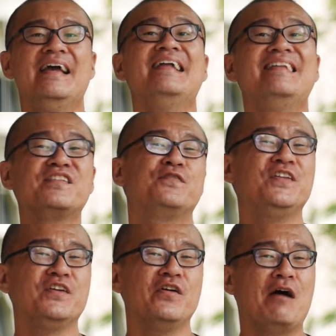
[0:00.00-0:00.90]
In this
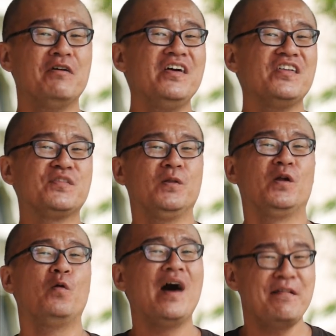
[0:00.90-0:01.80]
video, I want to
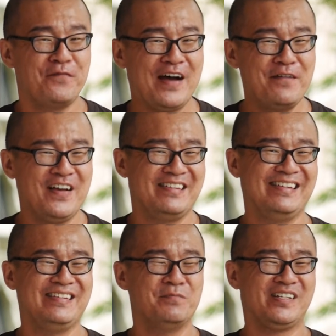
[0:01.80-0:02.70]
explore what
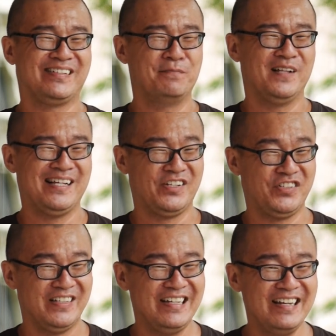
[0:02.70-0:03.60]
5-axis image
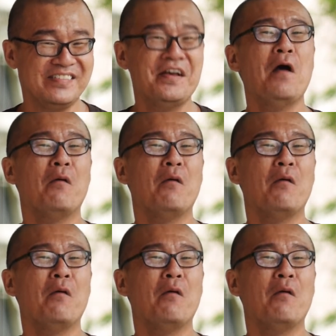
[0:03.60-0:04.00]
stabilization is,